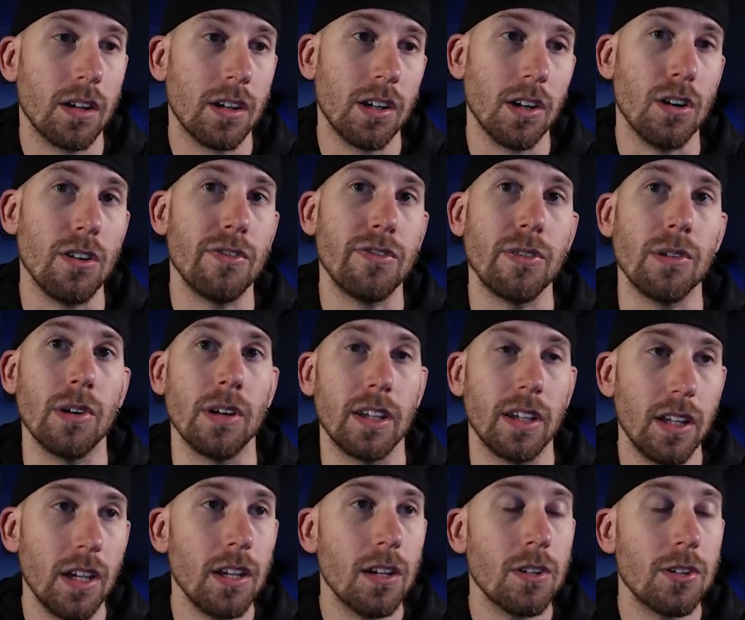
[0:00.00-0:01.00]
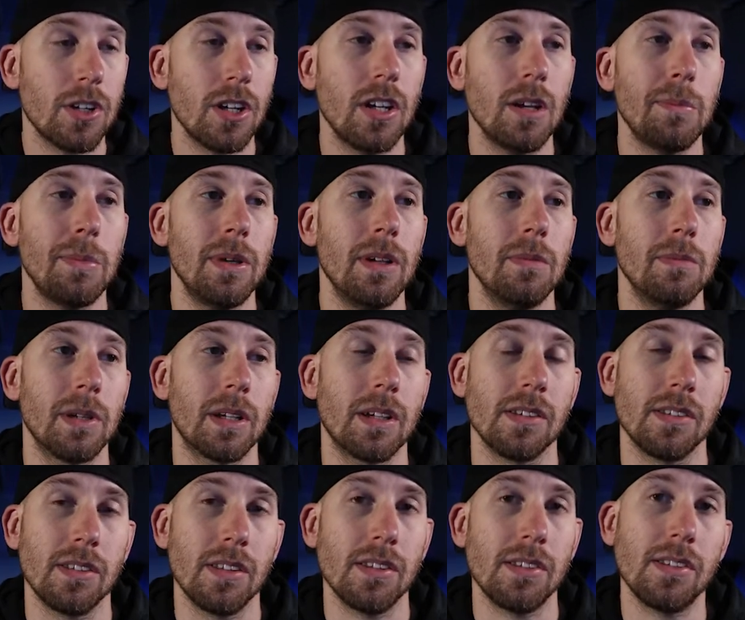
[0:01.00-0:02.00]
Go for it. Get your champion,
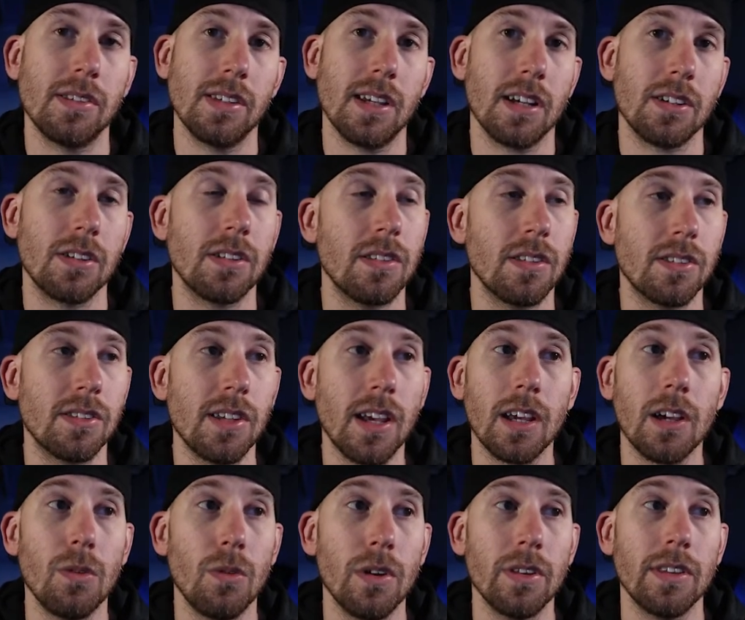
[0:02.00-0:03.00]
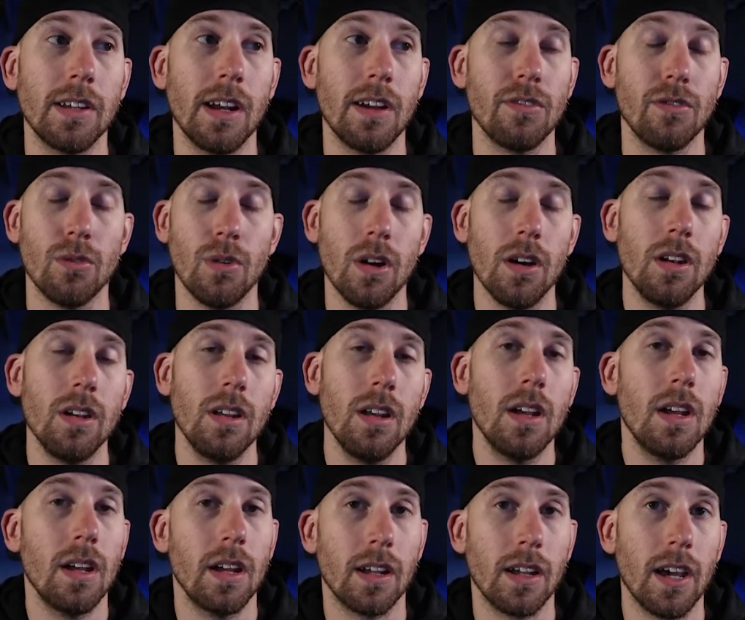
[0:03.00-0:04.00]
because this is actually the second one that I've won
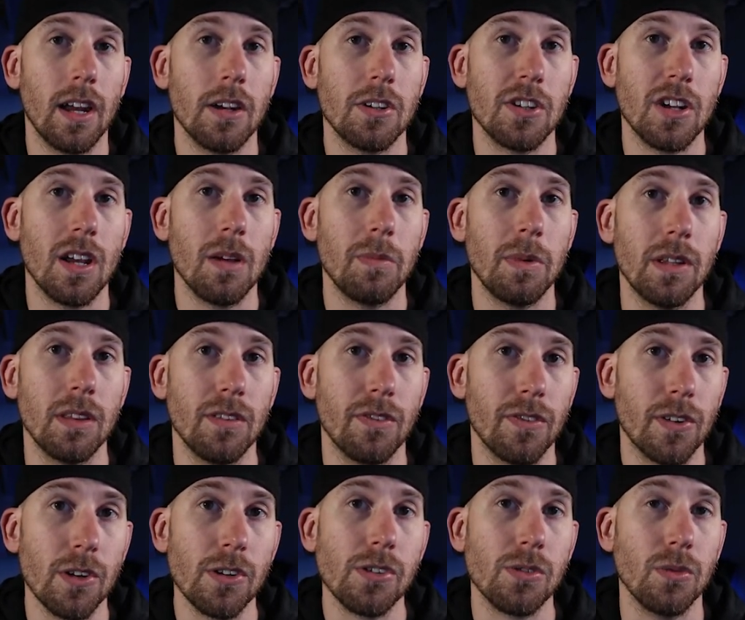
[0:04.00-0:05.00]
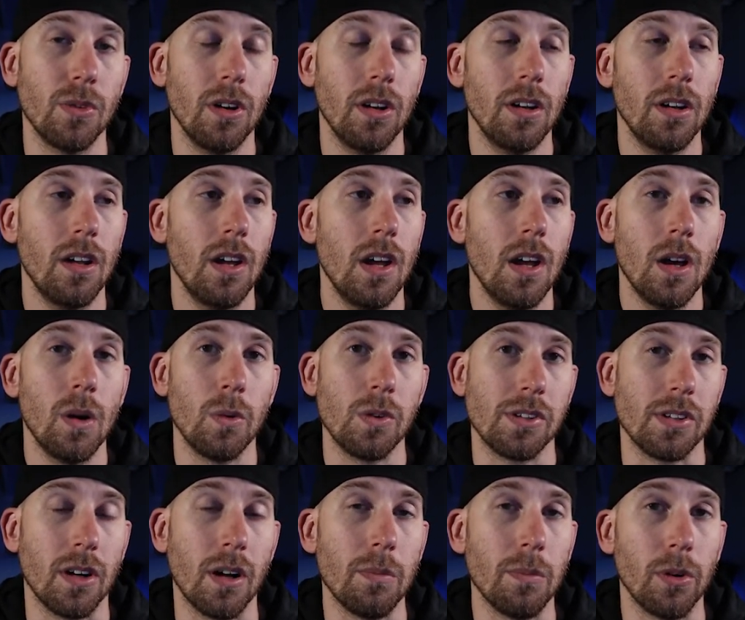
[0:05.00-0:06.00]
and got a champion. The first one
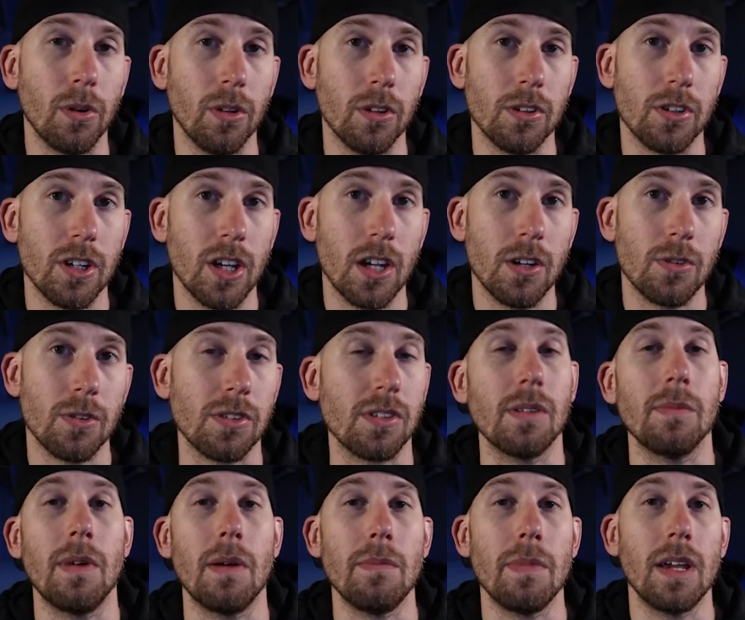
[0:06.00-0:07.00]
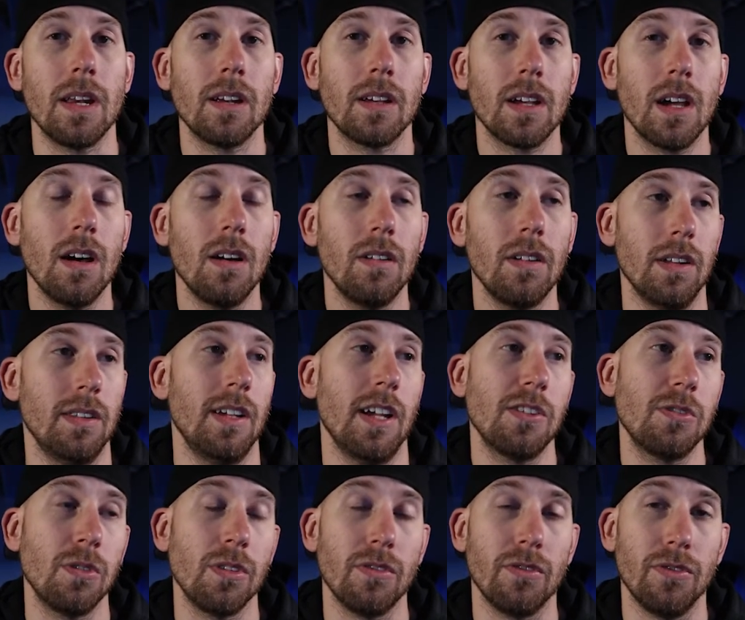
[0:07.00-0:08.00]
was an Umbral Enchantress on my main account, and
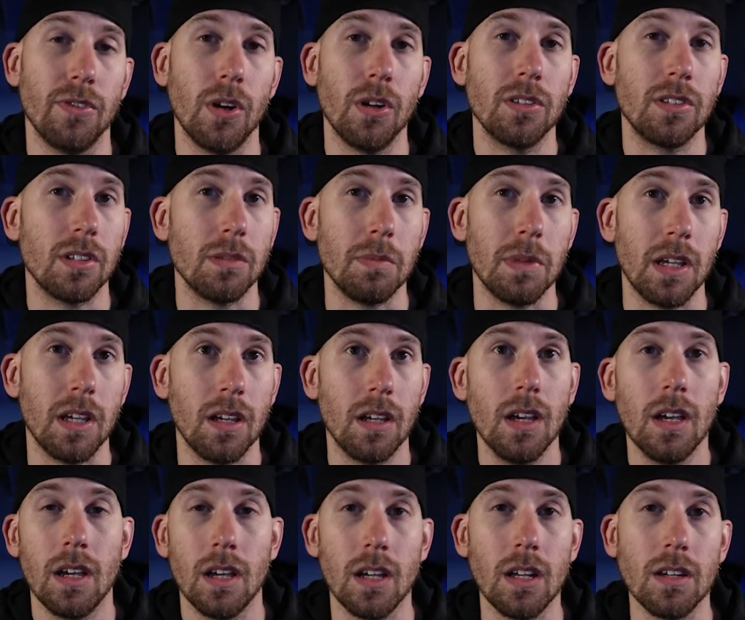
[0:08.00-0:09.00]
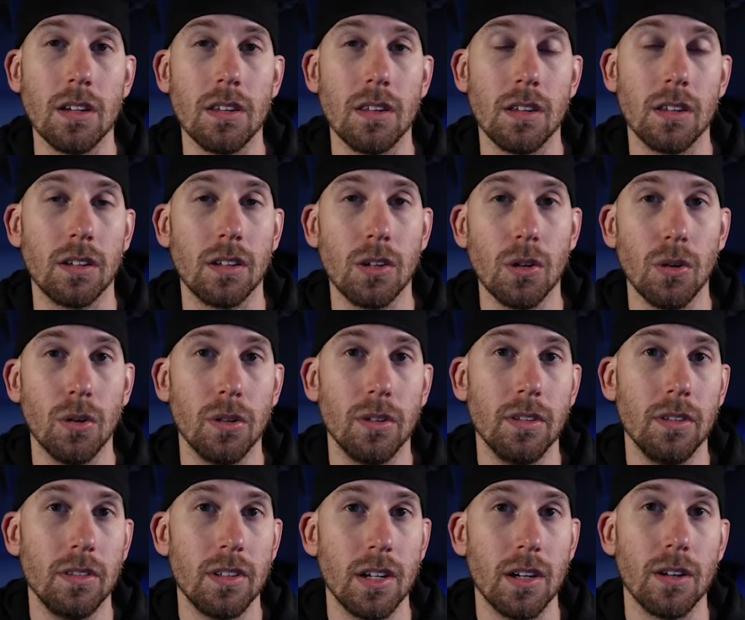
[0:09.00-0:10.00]
that's what vaulted me into the
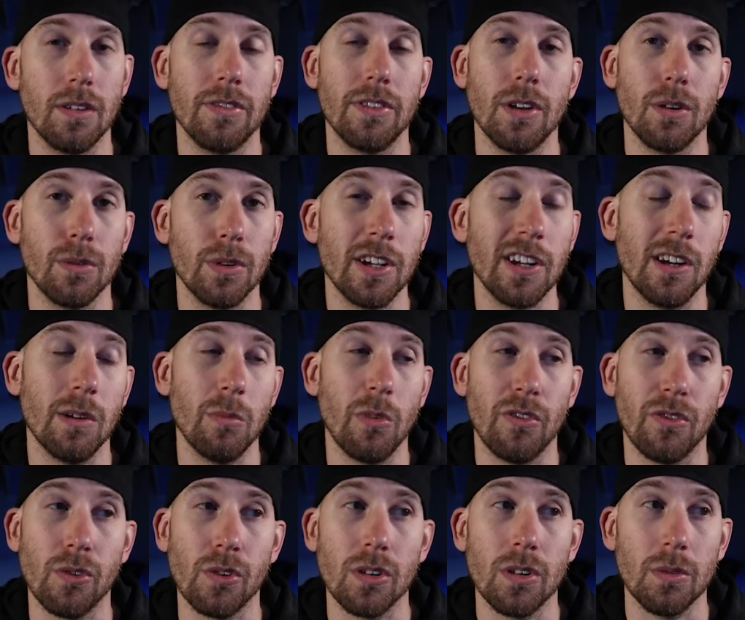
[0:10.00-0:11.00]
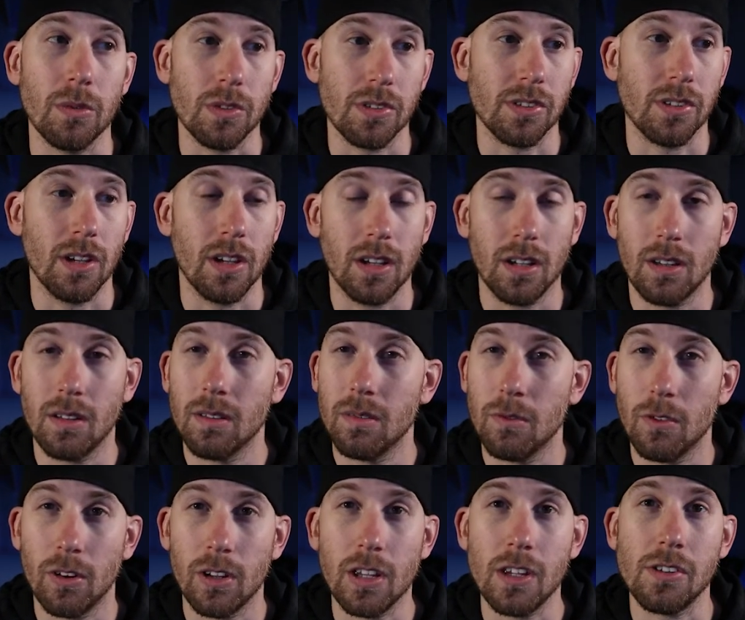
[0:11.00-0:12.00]
gold tier of the arena before it was like
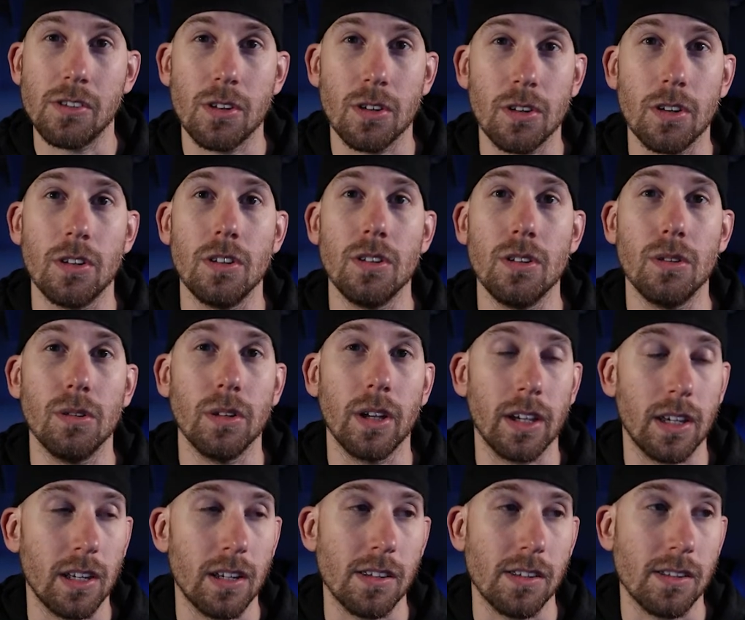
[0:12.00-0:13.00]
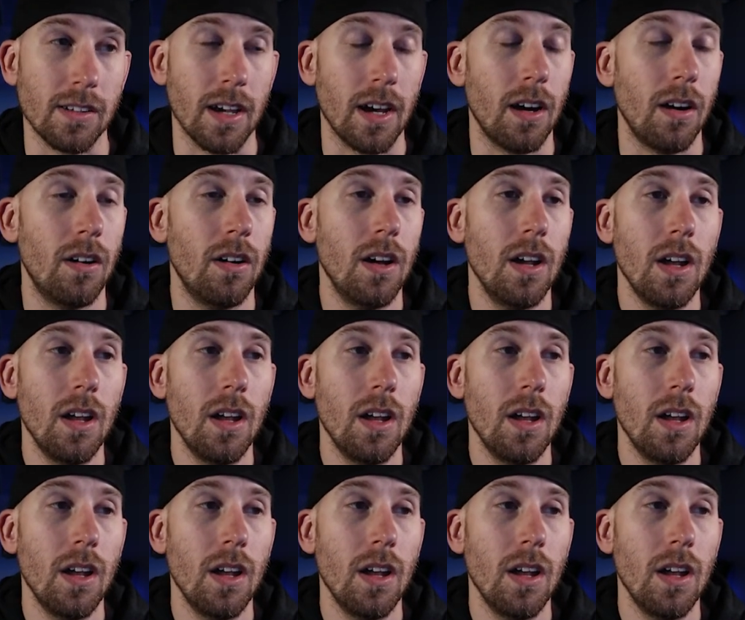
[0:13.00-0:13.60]
easier to do like it is now.